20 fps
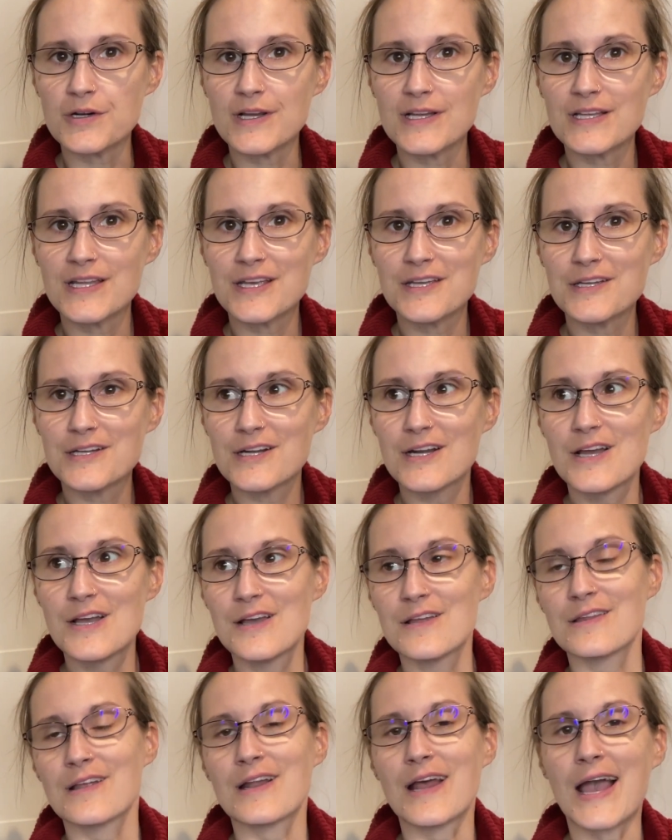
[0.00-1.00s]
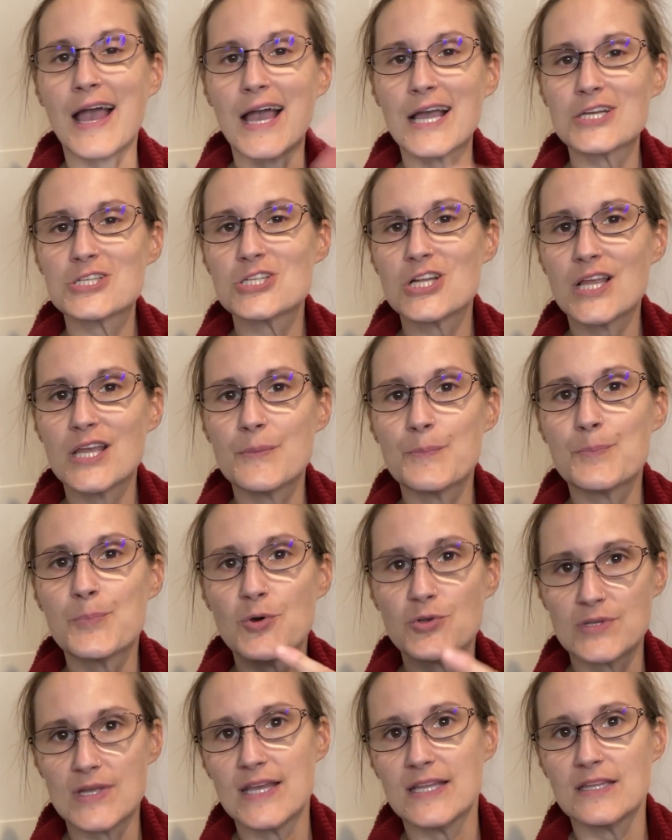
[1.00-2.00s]
in here that I actually
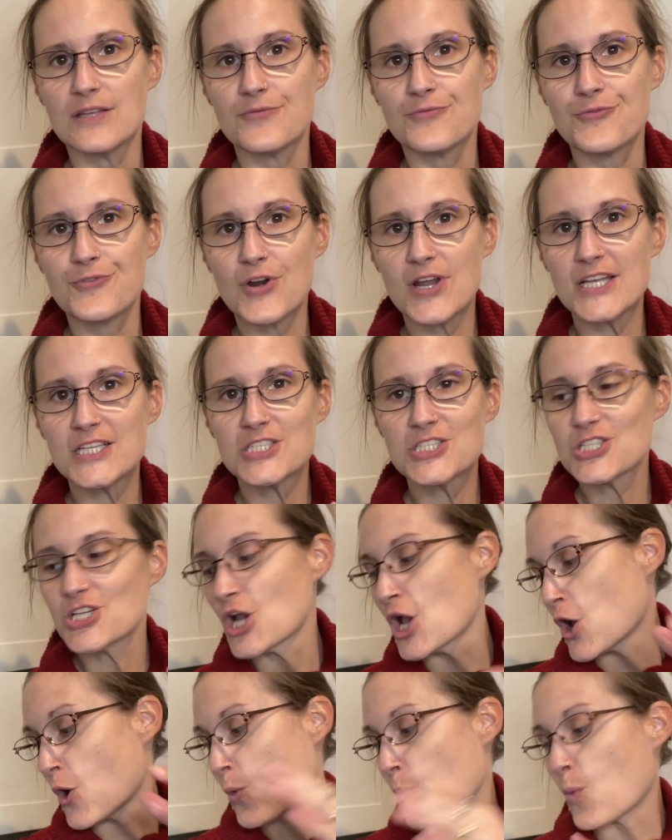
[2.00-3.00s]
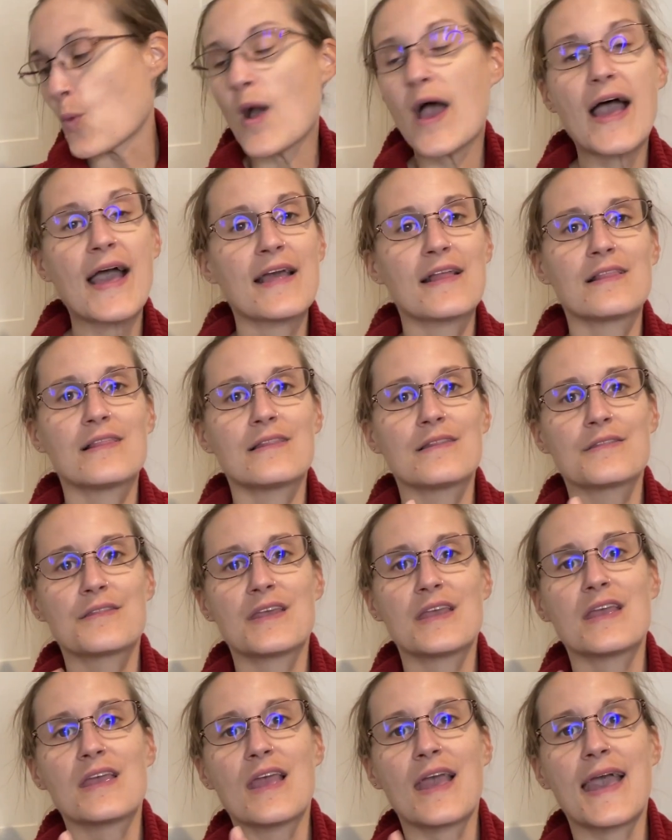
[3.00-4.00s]
put in the fridge while
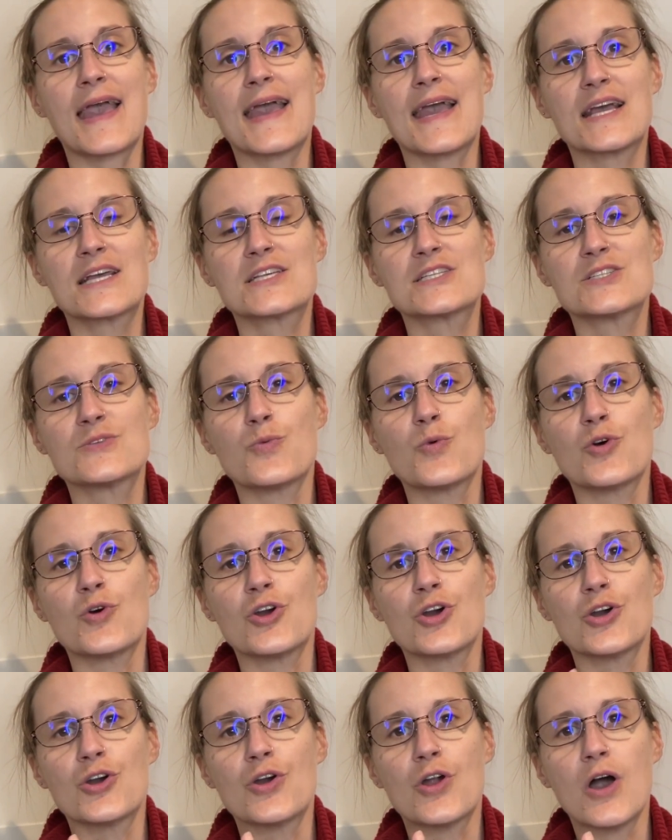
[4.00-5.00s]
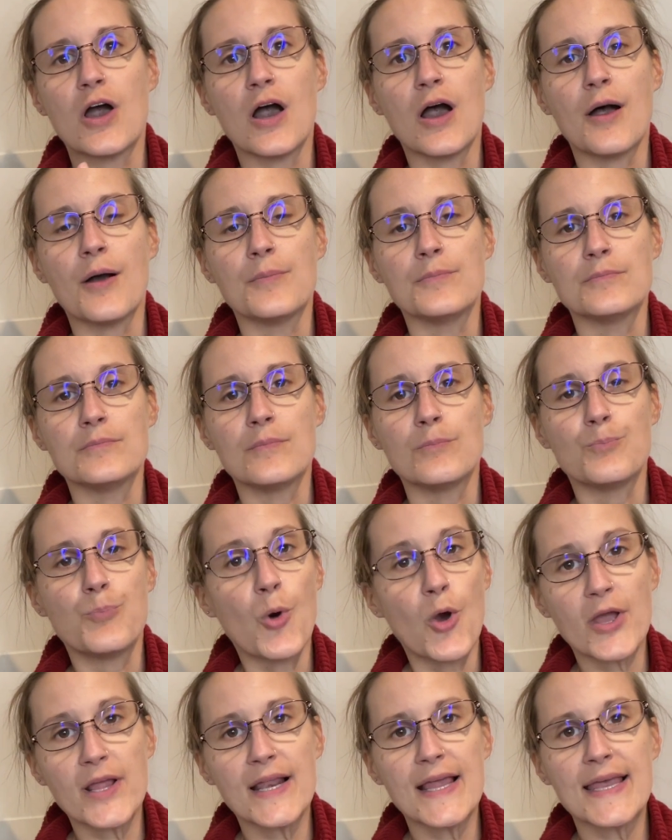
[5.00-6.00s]
the eggs were um,
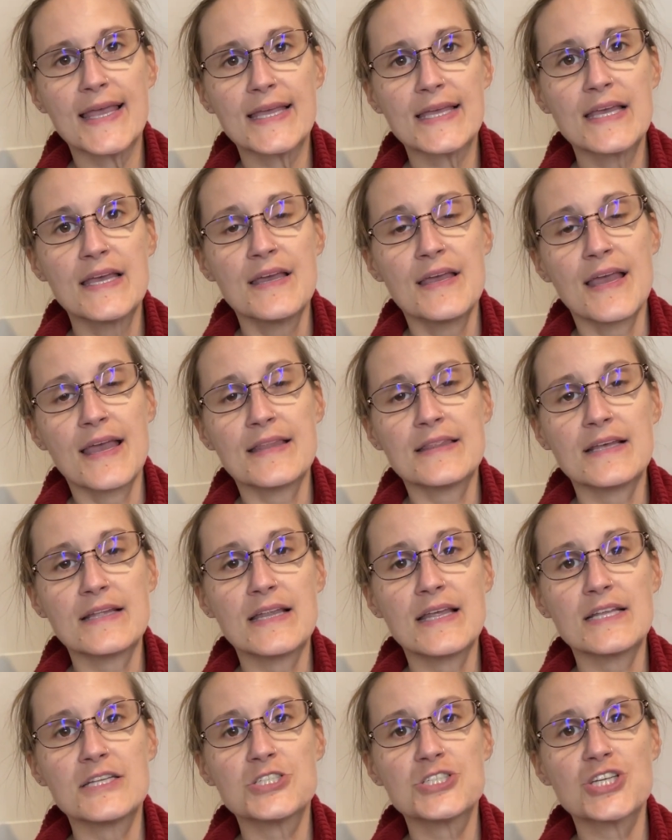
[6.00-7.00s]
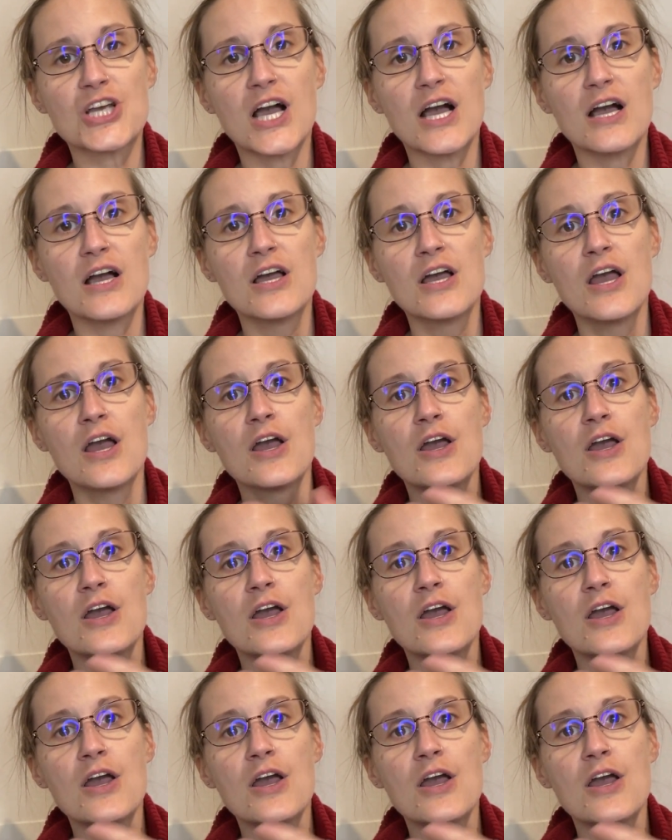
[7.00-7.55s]
boiling in the Ninja.